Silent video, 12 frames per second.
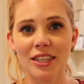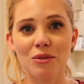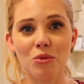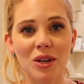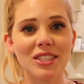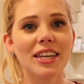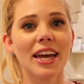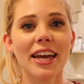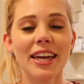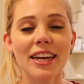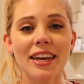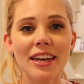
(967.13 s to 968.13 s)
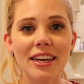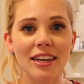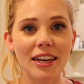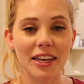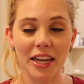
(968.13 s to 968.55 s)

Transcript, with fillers: And one day I